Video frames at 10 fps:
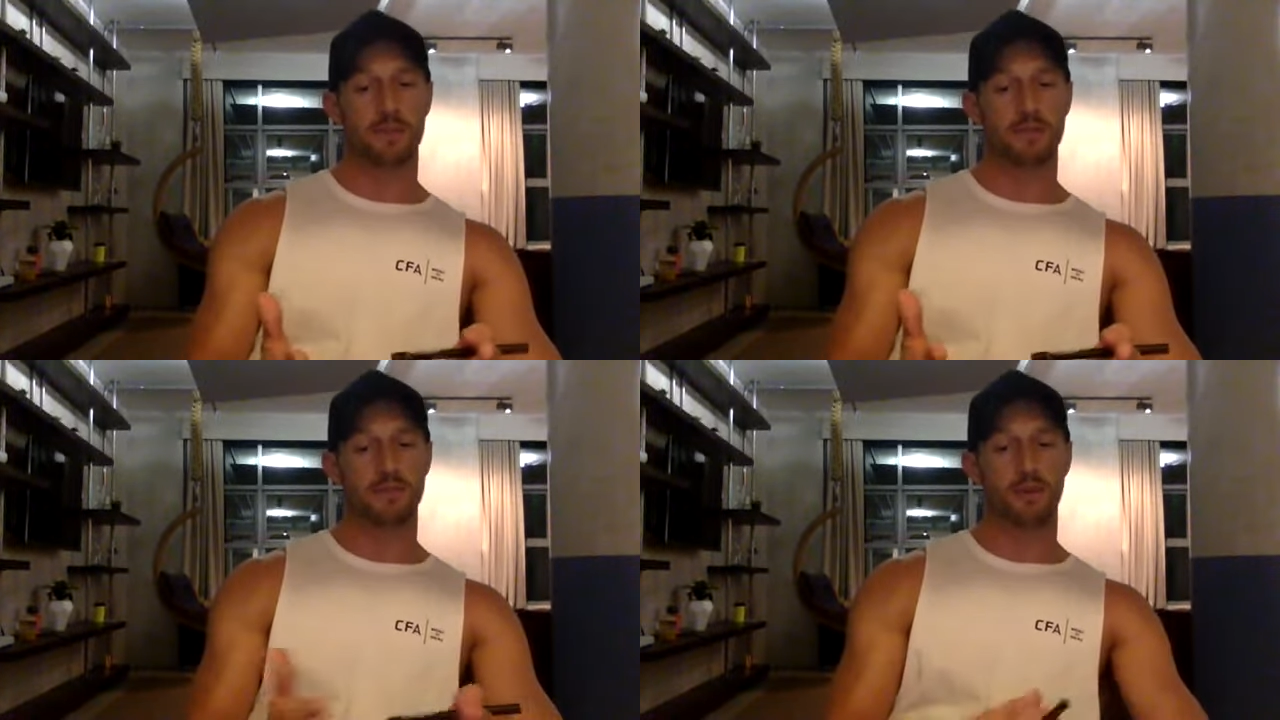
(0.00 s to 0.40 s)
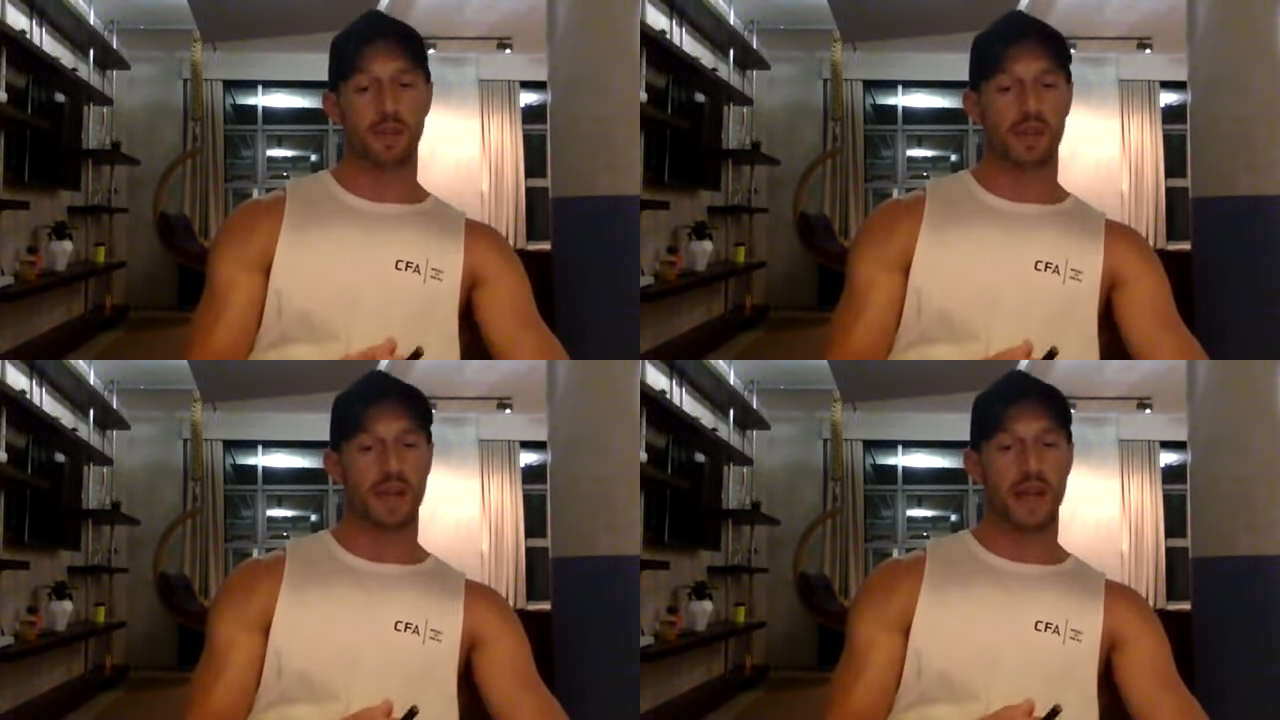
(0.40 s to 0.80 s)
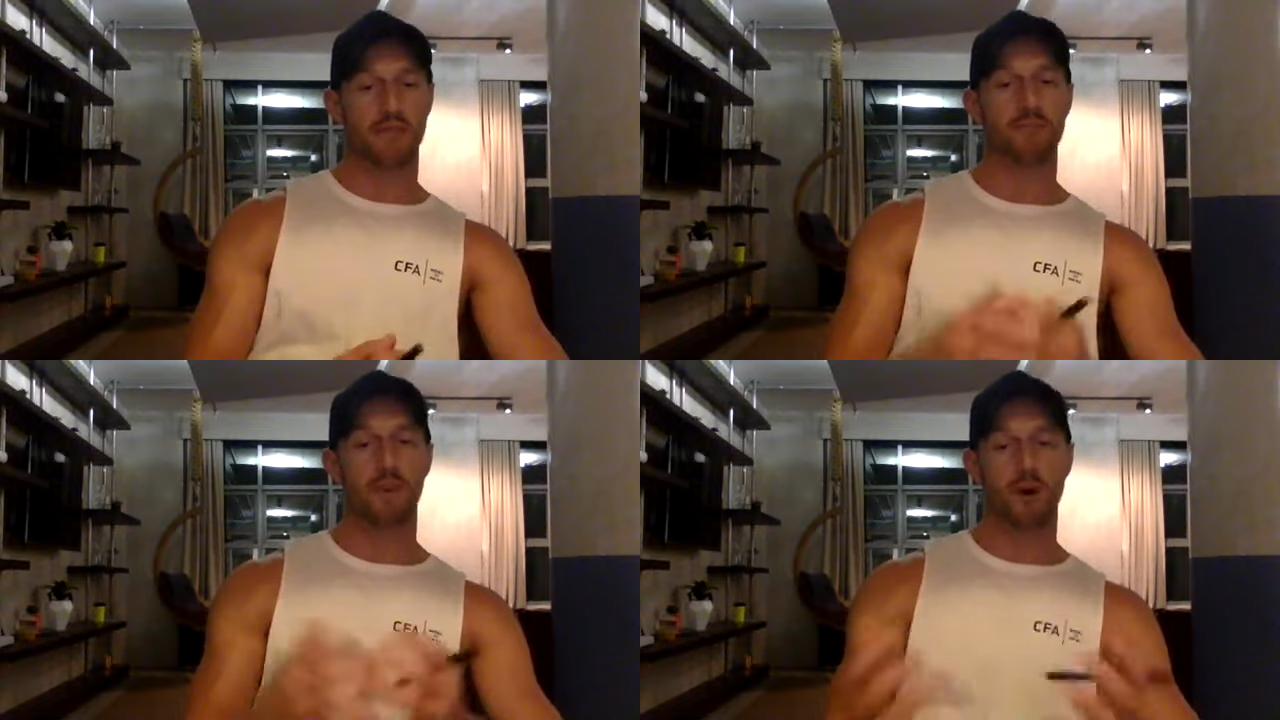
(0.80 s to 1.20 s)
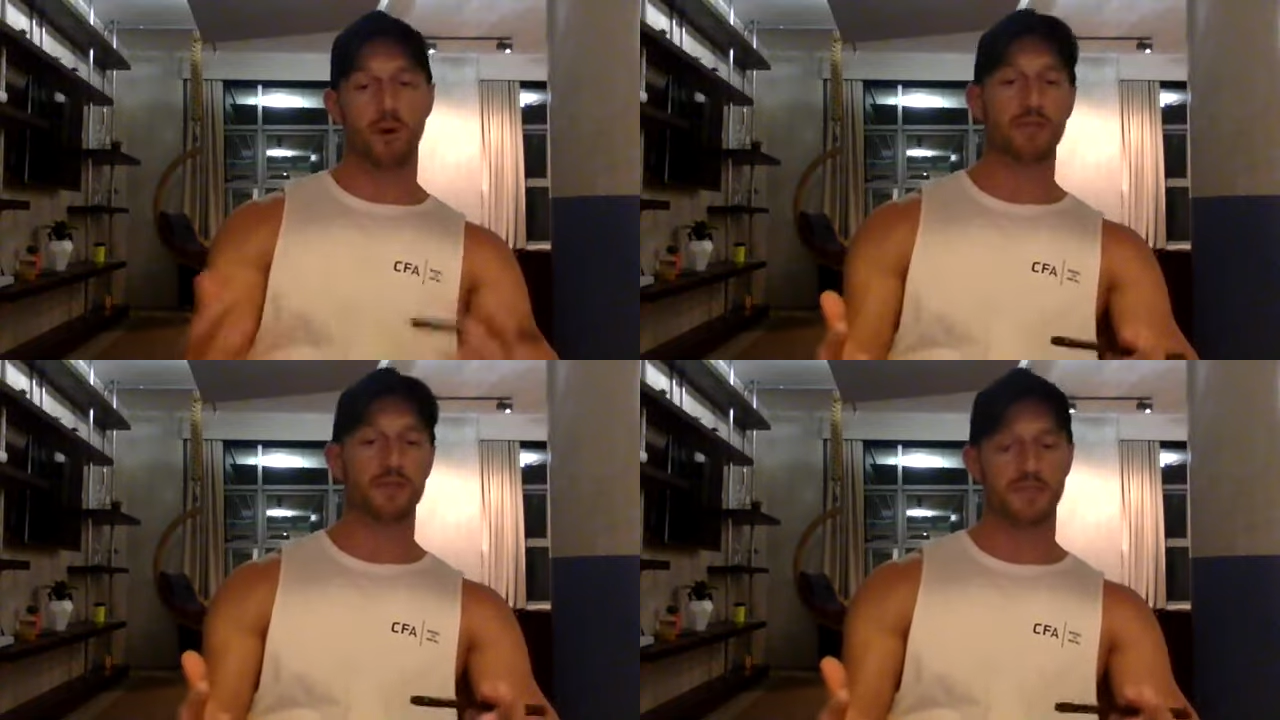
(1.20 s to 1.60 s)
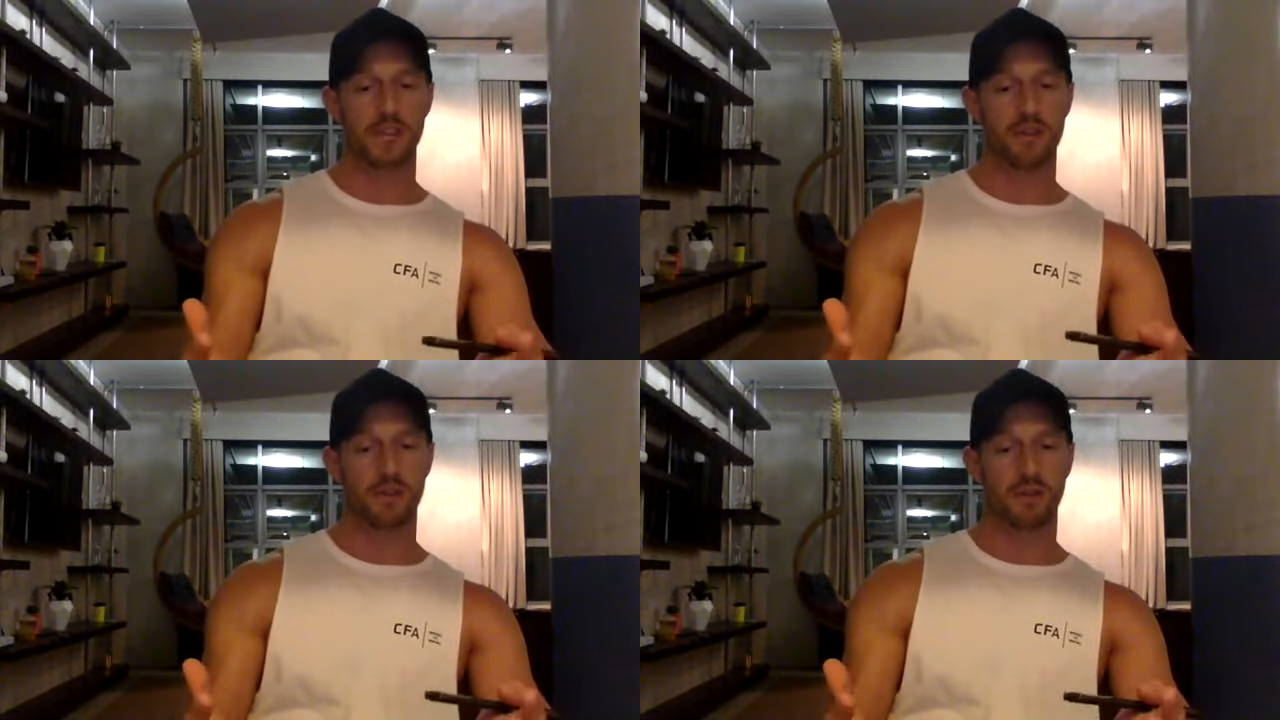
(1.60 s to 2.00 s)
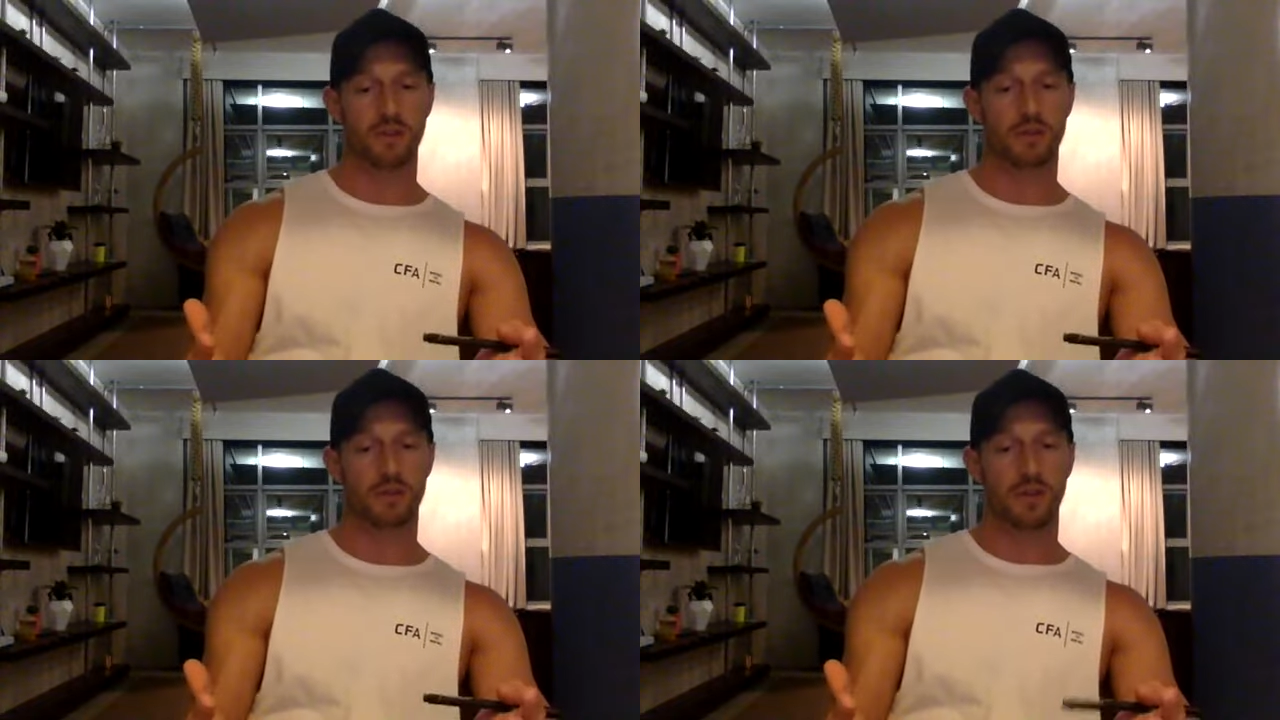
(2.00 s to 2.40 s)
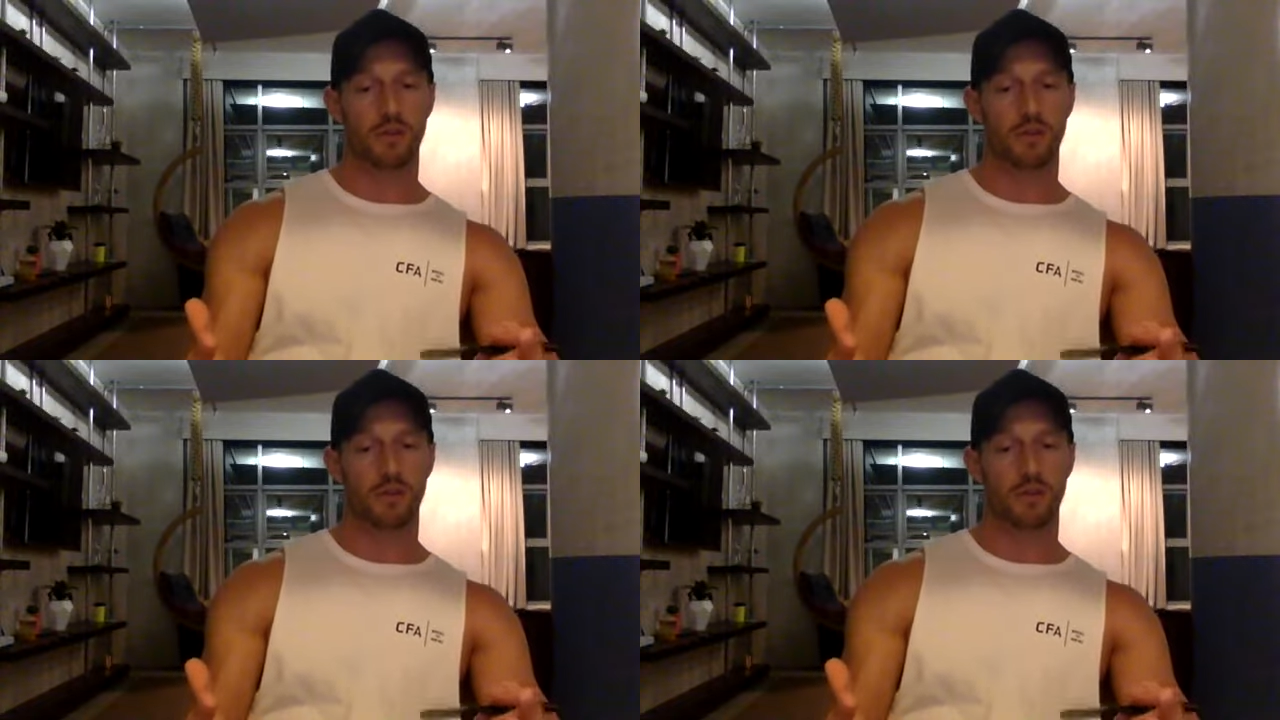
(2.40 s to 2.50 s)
in the morning and have a bowl of cereal,